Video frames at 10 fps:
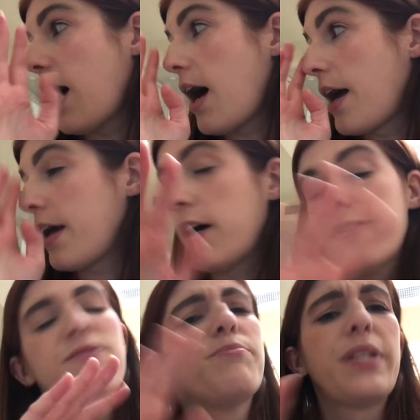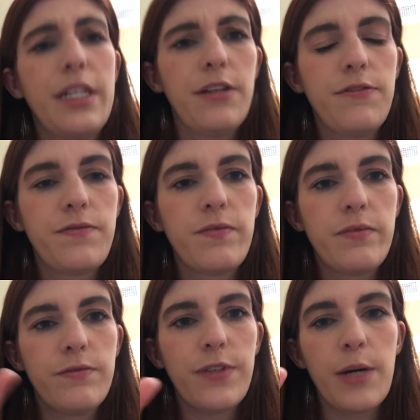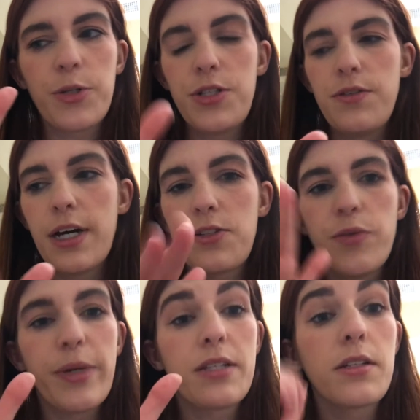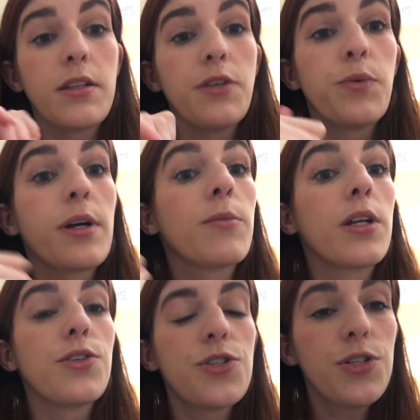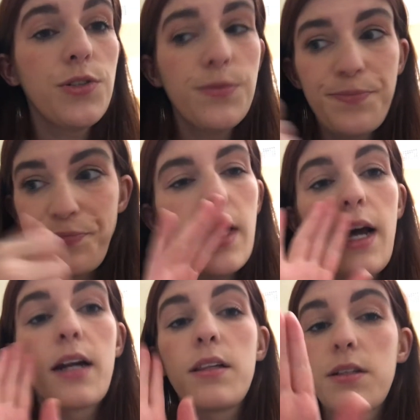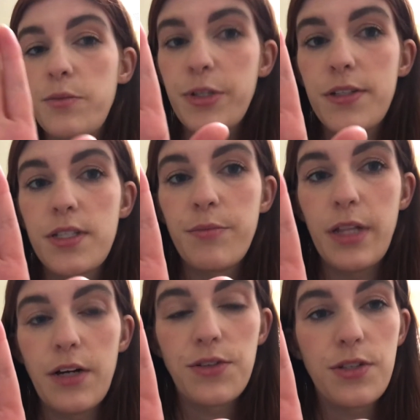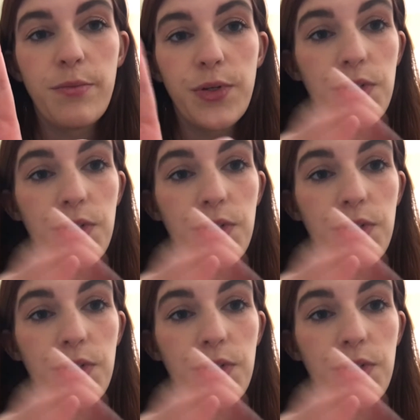I have plenty of fabric to do that, so basically what I'm gonna do, add a little bit of seam allowance on both